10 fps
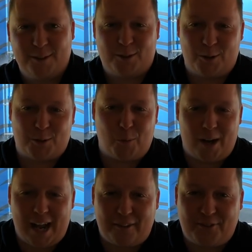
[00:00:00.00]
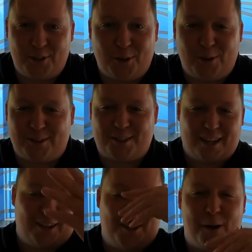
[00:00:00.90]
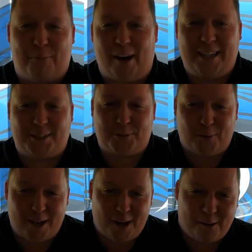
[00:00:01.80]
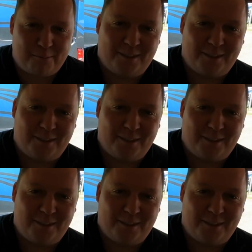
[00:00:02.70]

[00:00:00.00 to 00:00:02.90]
So it's one after yours. So there you go. Prices went up.